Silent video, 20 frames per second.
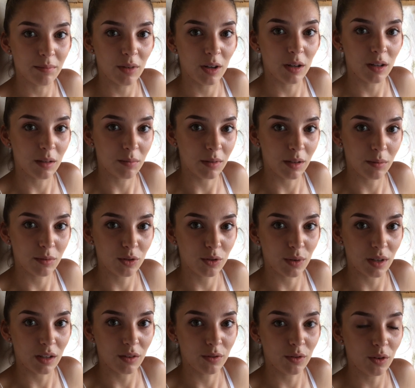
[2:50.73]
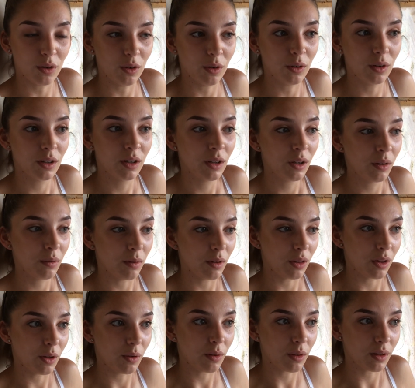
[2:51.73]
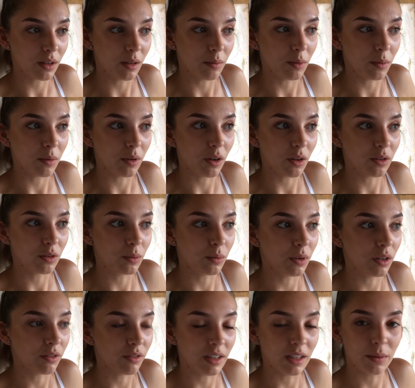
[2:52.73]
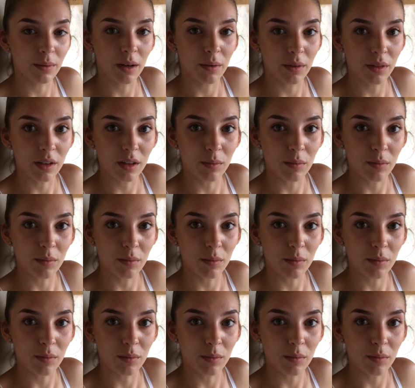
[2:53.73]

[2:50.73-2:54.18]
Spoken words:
but can be up to 24 with youth club, but we also work really well with the